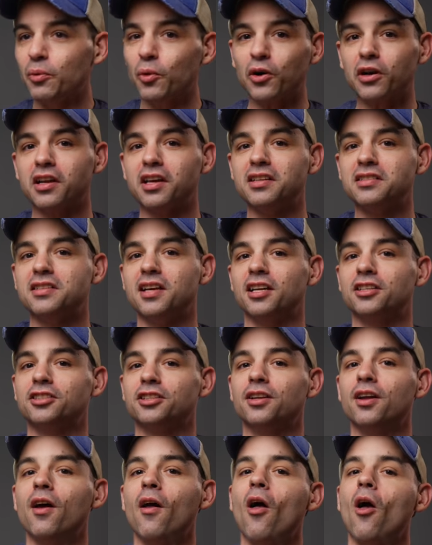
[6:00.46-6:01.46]
were in
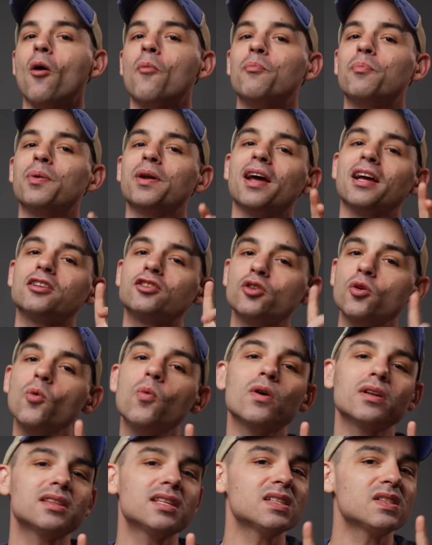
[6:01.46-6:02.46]
contention, but I do
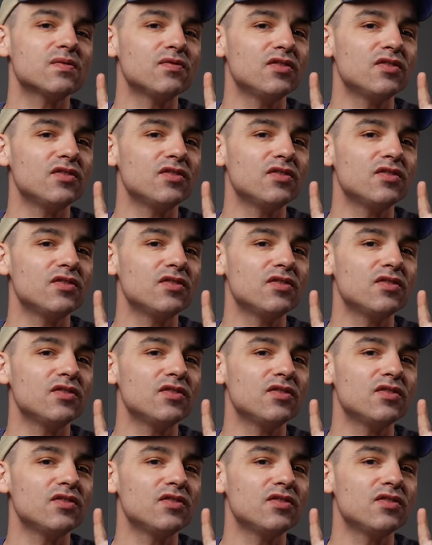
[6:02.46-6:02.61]
want this